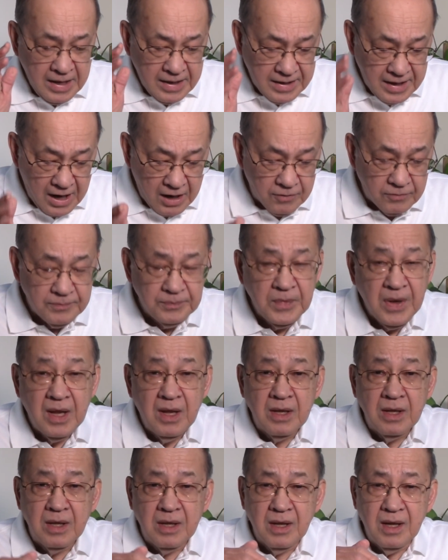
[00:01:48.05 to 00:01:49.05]
Now,
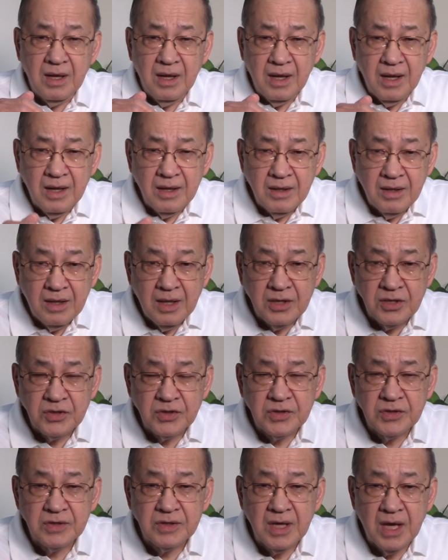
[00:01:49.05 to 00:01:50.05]
in
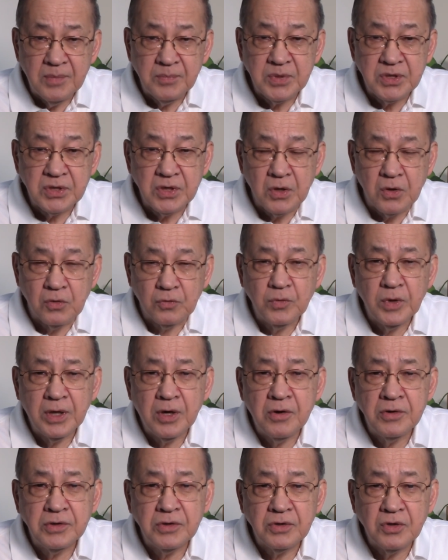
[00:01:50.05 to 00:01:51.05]
this episode, we're
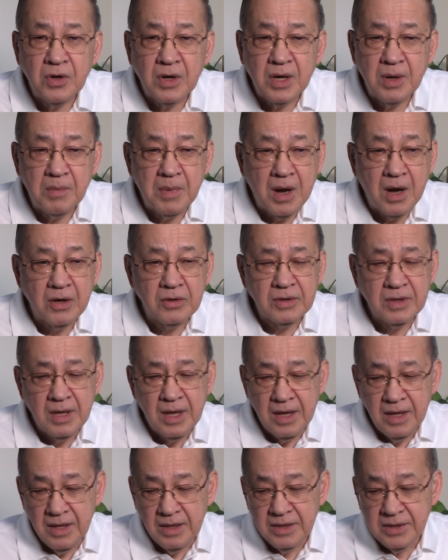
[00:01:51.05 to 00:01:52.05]
going to talk about
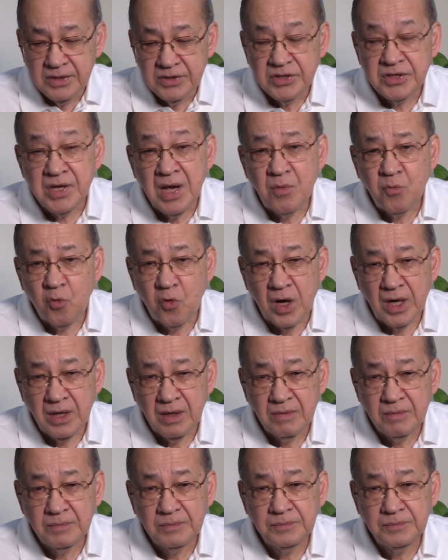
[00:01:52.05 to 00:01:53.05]
someone